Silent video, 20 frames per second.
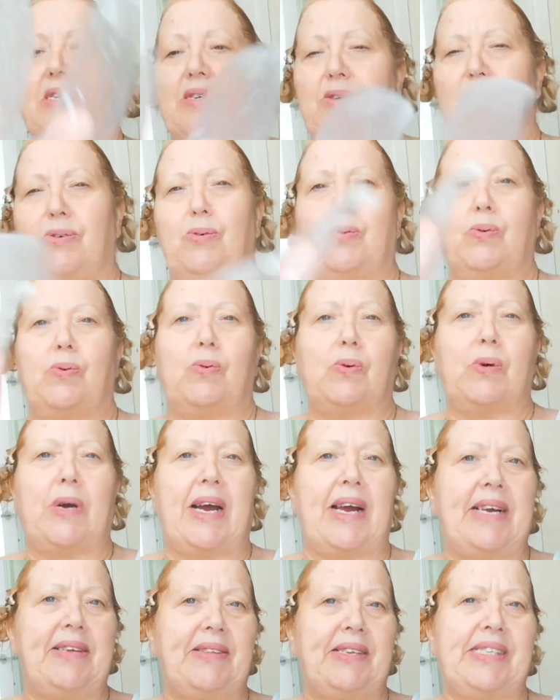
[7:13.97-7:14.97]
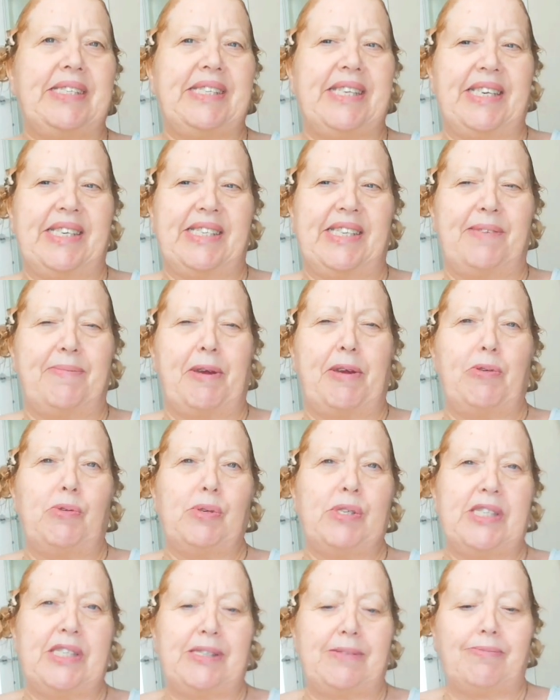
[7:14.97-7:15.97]
Oh, I hate these things, they make you all
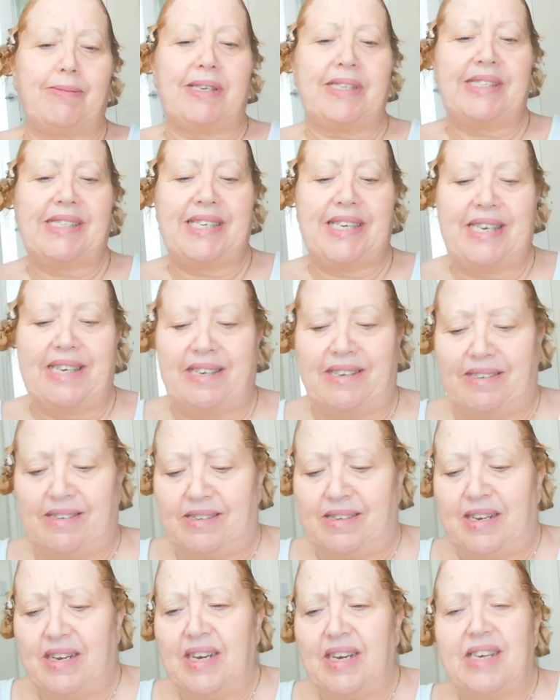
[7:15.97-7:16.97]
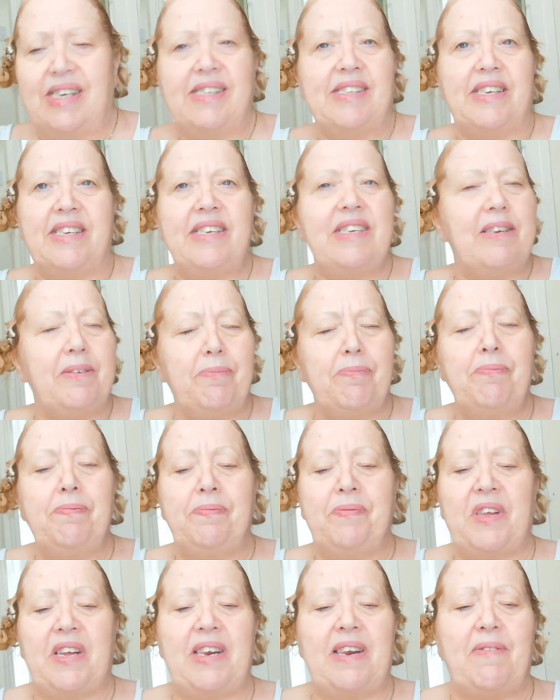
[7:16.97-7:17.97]
sweaty
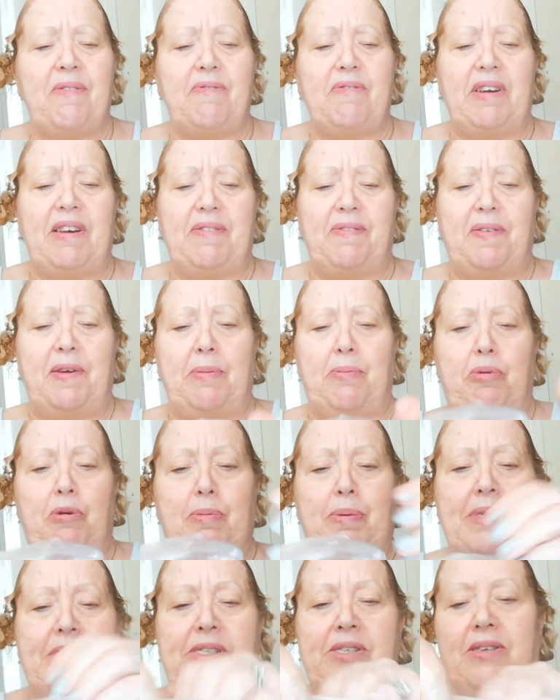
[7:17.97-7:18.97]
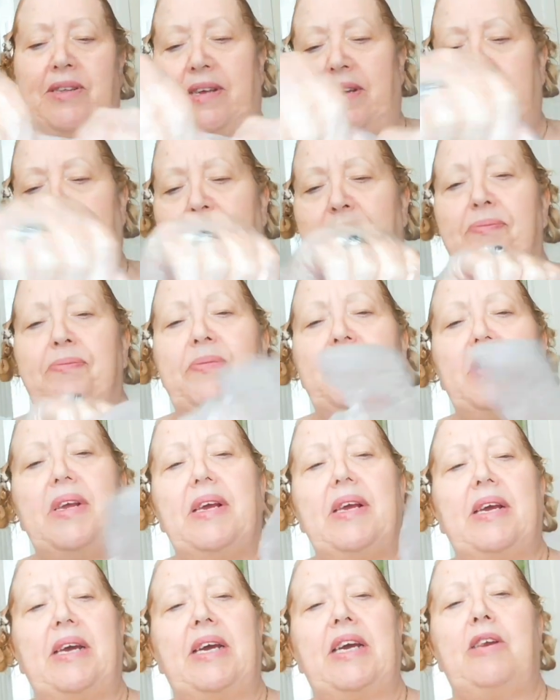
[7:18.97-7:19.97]
and they never really fit properly, do
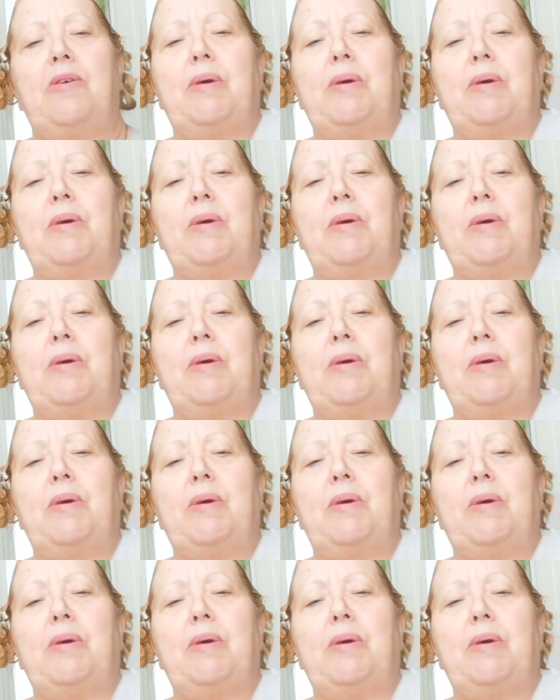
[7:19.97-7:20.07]
they?